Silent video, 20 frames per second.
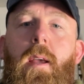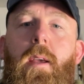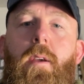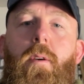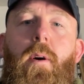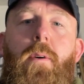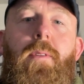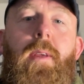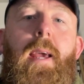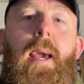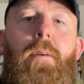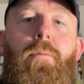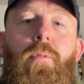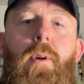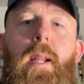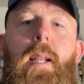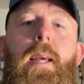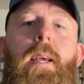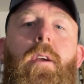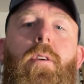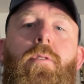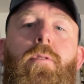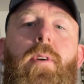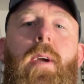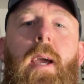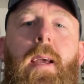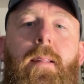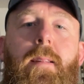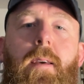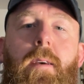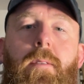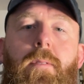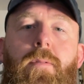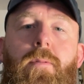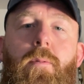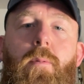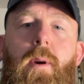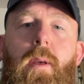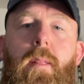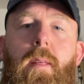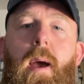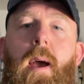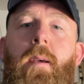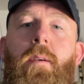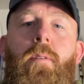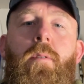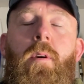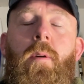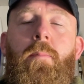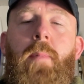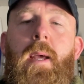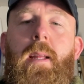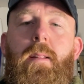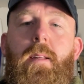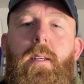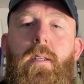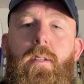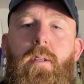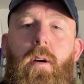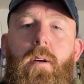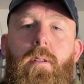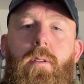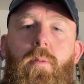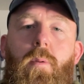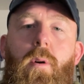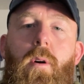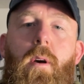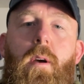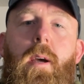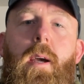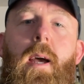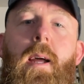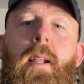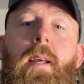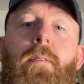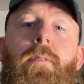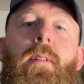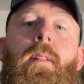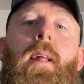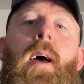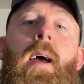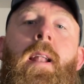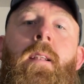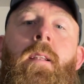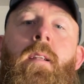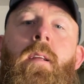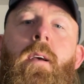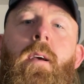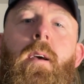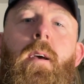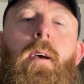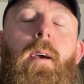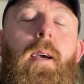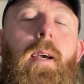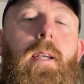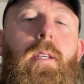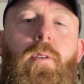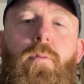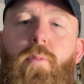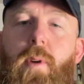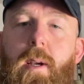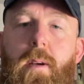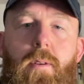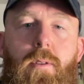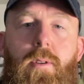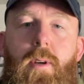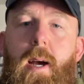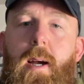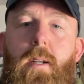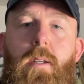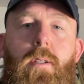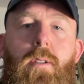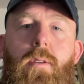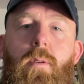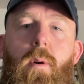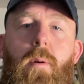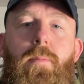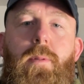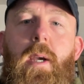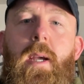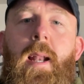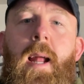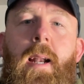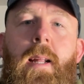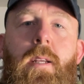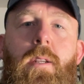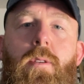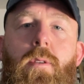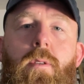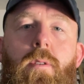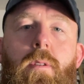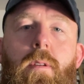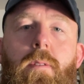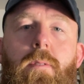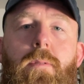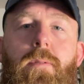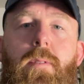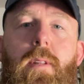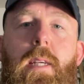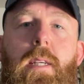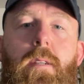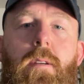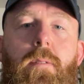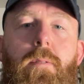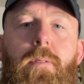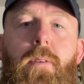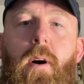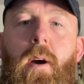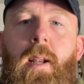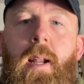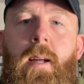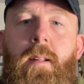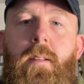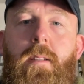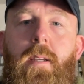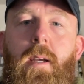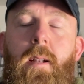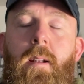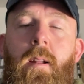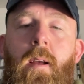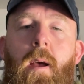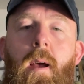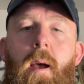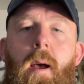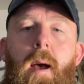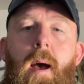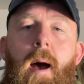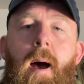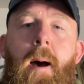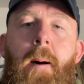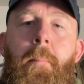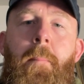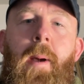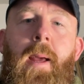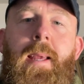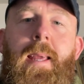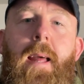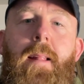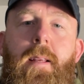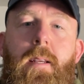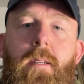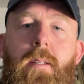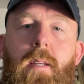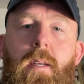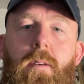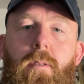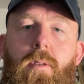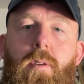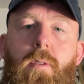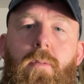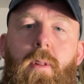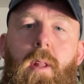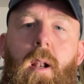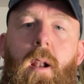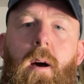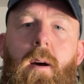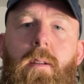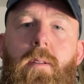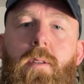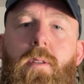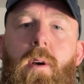You have to get really creative with how you can make these sites work. And even then, it's a real stretch to obtain any sort of decent financing and get these deals over the line.